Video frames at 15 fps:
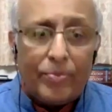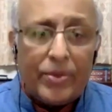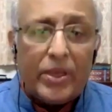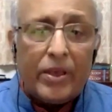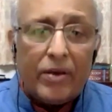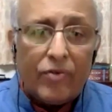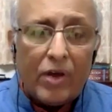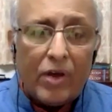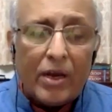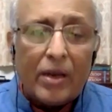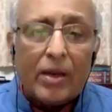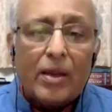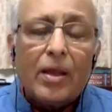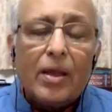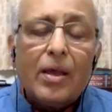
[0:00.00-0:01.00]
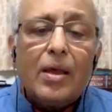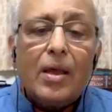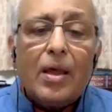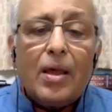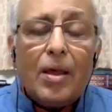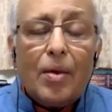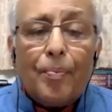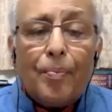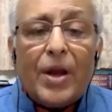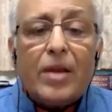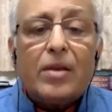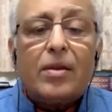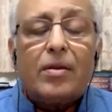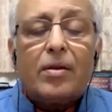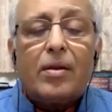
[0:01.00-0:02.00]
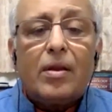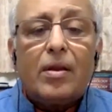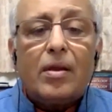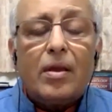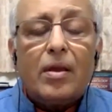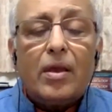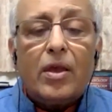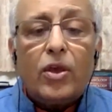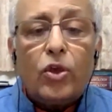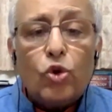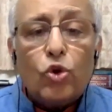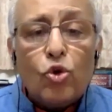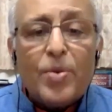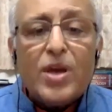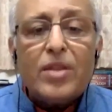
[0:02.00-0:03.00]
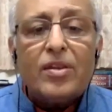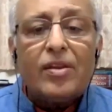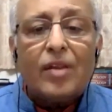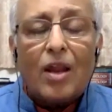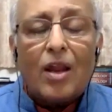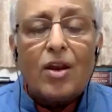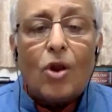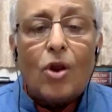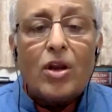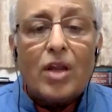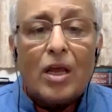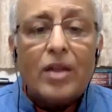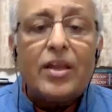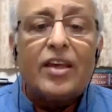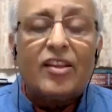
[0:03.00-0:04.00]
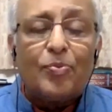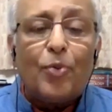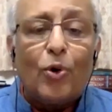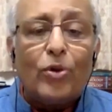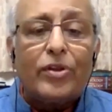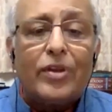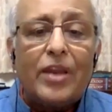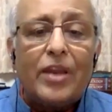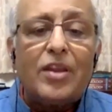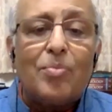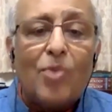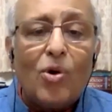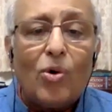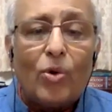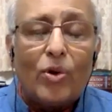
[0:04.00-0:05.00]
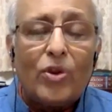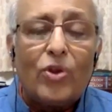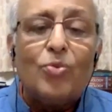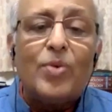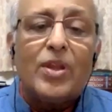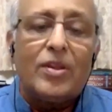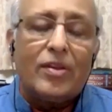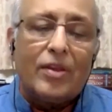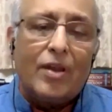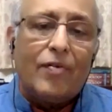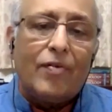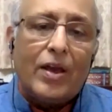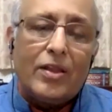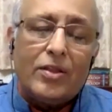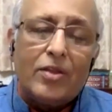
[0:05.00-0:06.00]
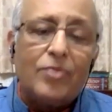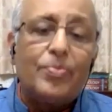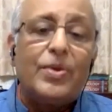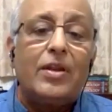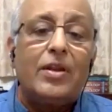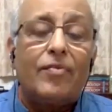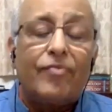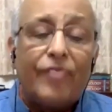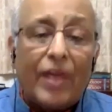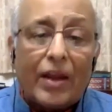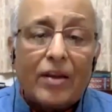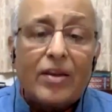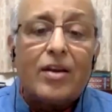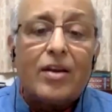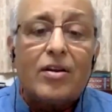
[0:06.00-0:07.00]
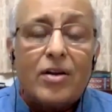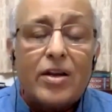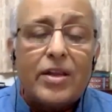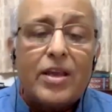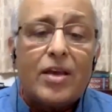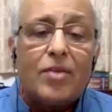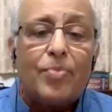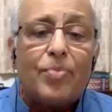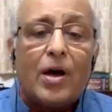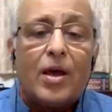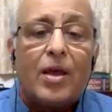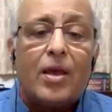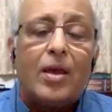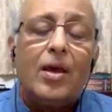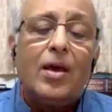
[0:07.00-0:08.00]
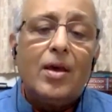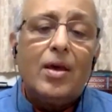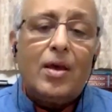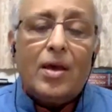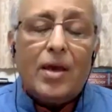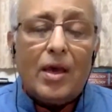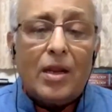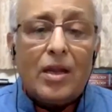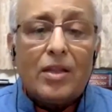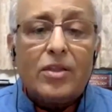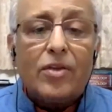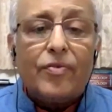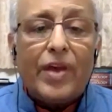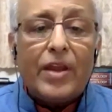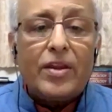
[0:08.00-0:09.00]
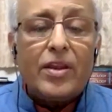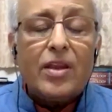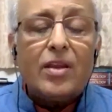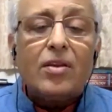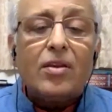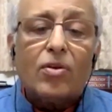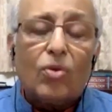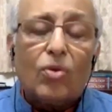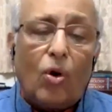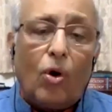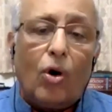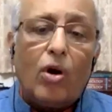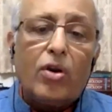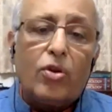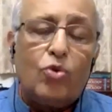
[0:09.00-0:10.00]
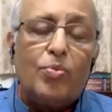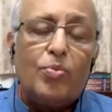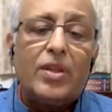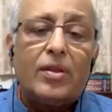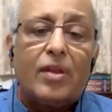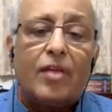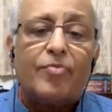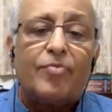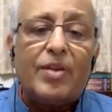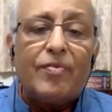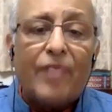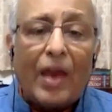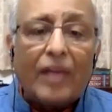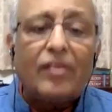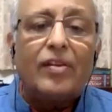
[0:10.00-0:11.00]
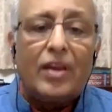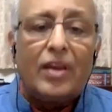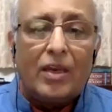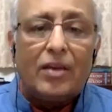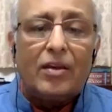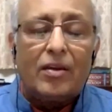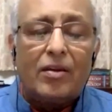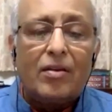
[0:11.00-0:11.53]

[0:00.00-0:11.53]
BA1. But humans are not unexposed anymore. Humans have either been infected earlier by another variant or humans have been vaccinated.